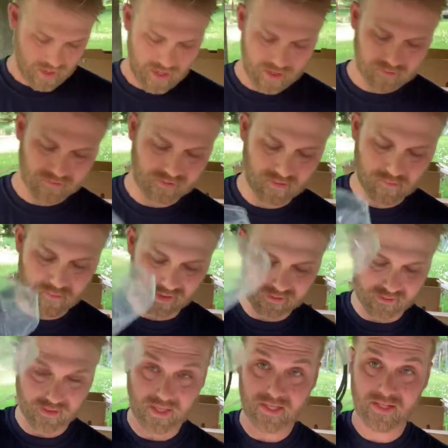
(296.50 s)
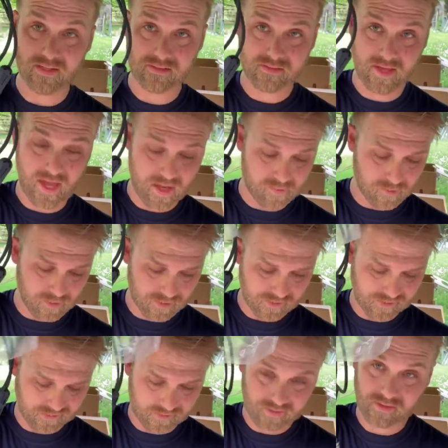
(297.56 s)
And some miscellaneous
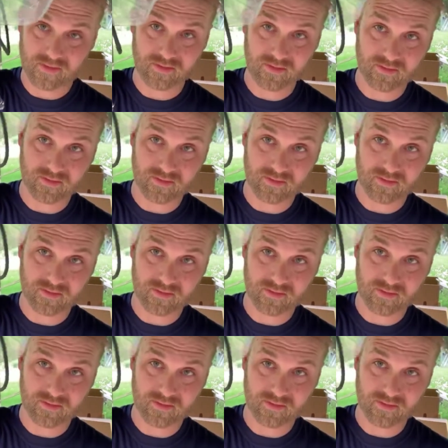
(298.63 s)
cables.